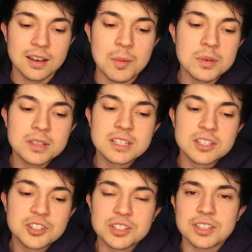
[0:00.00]
I mean, this
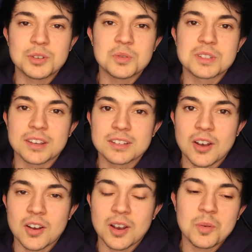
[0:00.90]
is just a cute
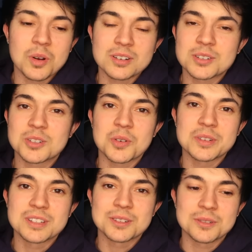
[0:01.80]
TikTok. I wanted to show
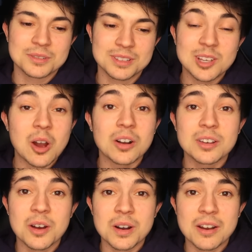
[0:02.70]
it to you. The
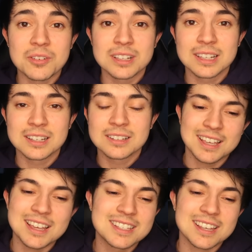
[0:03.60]
audio and everything.
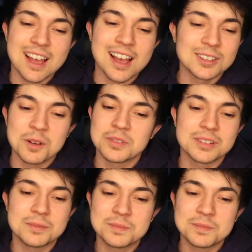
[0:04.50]
It's, I love it.